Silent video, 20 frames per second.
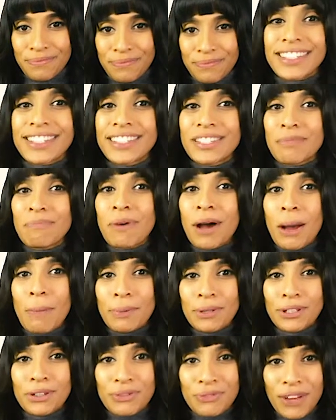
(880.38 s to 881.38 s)
Some
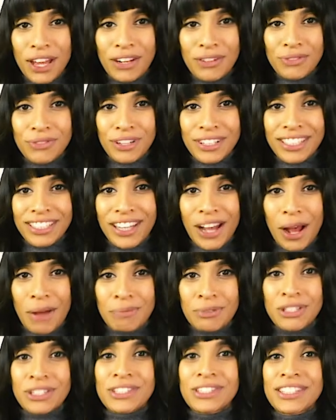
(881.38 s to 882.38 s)
popular fan funding
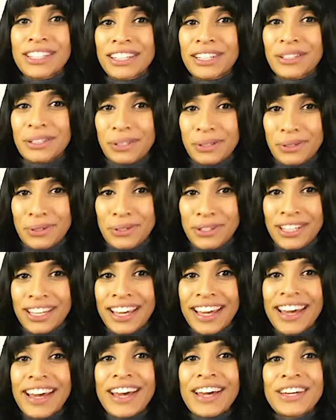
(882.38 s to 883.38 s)
options include
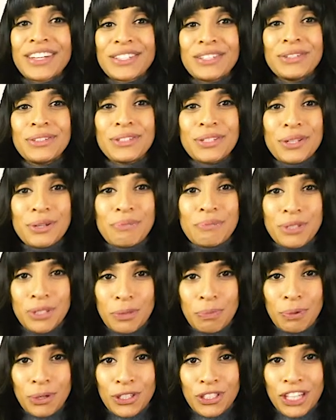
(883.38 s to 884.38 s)
YouTube
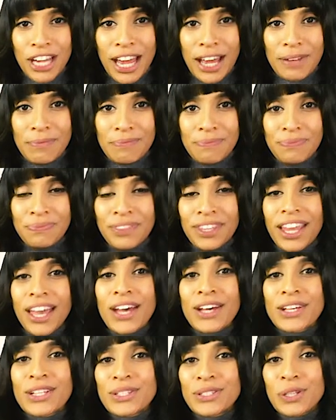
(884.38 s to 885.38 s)
Super Chat.
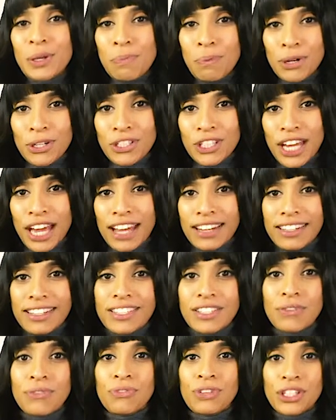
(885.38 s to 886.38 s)
Super Chat is
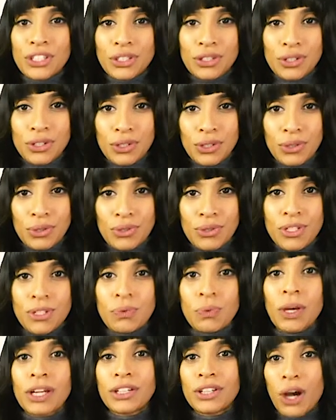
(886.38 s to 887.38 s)
a feature used
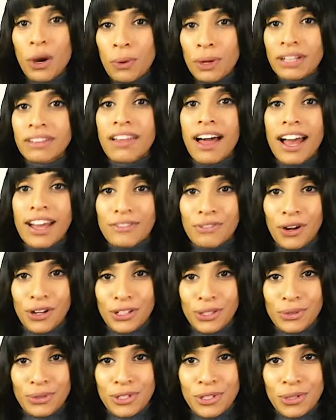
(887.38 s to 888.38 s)
when going live on
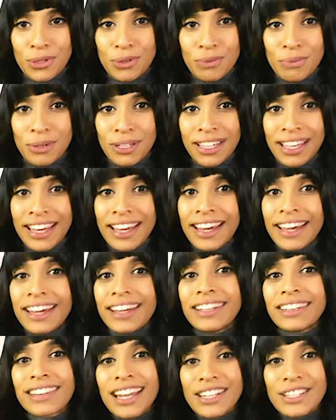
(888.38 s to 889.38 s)
YouTube.
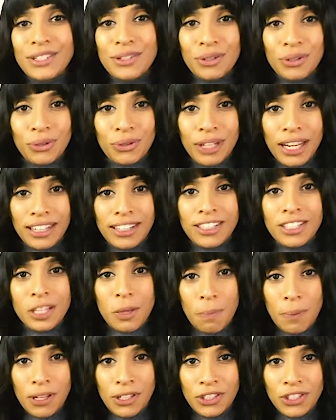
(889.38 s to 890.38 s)
It lets you create a
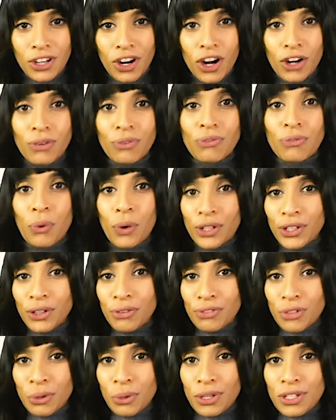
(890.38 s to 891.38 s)
tipping jar for your
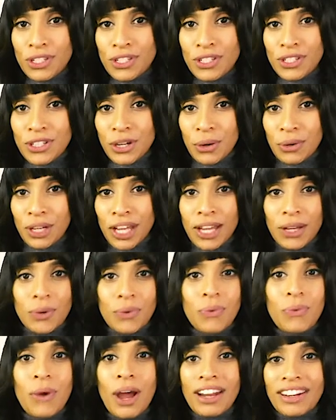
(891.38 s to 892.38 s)
viewers to donate
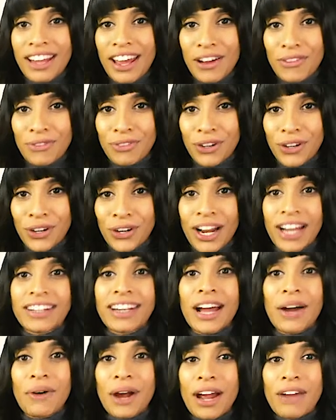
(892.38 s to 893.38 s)
whenever and
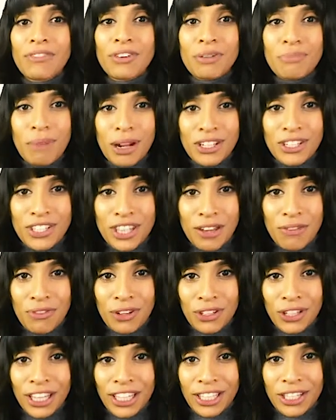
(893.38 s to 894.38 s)
however much they feel
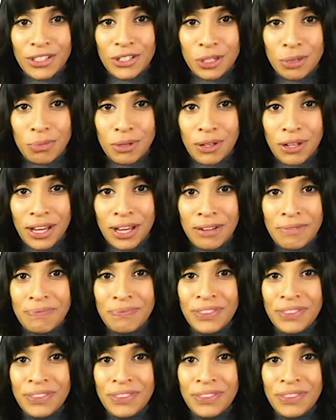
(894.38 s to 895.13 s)
like contributing.